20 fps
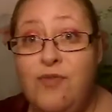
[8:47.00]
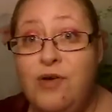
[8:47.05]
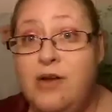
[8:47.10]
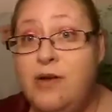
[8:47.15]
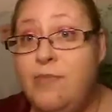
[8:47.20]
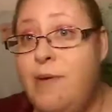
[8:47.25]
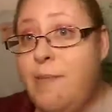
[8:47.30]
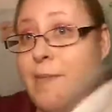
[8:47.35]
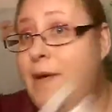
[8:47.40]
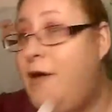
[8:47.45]
one
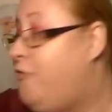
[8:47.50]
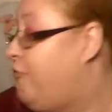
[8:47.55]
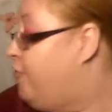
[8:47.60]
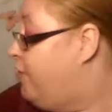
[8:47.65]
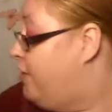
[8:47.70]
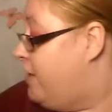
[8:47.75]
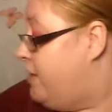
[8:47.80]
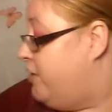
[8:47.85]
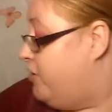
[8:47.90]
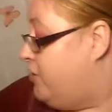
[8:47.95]
in my mouth
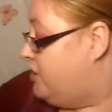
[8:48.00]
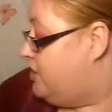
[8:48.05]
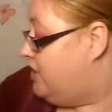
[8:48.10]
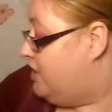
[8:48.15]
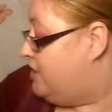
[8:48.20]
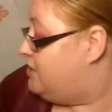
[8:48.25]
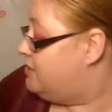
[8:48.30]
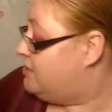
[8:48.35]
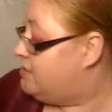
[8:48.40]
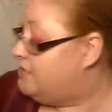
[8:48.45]
right now because
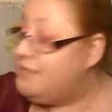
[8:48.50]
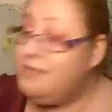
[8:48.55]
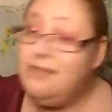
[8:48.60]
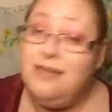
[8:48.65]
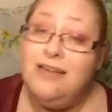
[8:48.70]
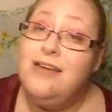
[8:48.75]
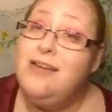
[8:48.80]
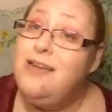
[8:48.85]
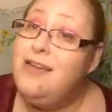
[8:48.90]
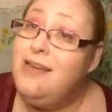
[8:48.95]
I
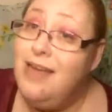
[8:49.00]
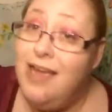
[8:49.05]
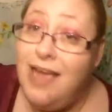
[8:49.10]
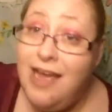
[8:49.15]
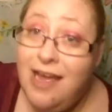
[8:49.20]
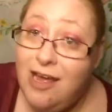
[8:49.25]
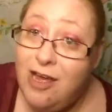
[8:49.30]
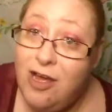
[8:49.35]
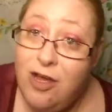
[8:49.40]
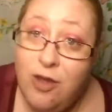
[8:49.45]

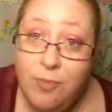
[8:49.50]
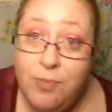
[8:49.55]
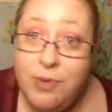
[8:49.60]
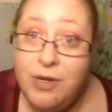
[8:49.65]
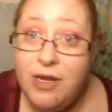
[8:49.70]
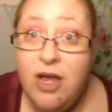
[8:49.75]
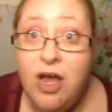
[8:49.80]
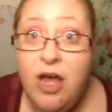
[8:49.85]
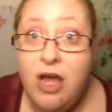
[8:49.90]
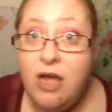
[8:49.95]
can't help
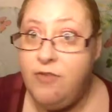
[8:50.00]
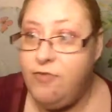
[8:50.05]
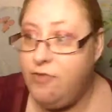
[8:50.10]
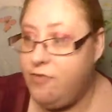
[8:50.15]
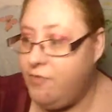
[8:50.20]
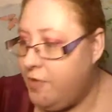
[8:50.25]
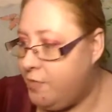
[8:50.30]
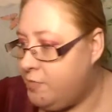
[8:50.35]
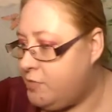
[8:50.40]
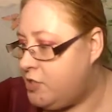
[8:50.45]
but cough
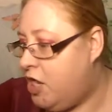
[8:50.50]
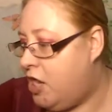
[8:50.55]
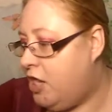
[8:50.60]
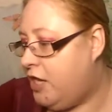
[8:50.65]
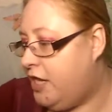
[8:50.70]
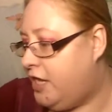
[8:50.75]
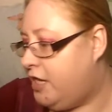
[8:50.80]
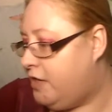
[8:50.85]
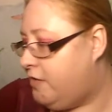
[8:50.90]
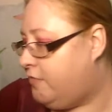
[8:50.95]
if I'm
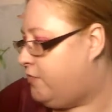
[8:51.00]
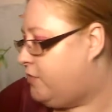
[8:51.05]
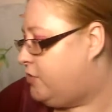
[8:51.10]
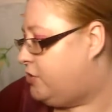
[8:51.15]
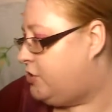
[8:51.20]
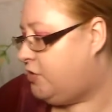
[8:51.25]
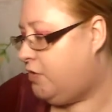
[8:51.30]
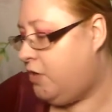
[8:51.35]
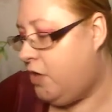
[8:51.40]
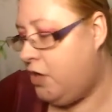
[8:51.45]
talking for
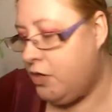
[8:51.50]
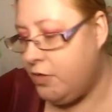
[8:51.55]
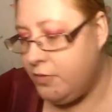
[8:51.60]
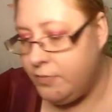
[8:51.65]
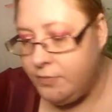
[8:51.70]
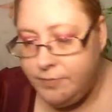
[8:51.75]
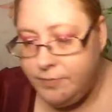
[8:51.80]
too long.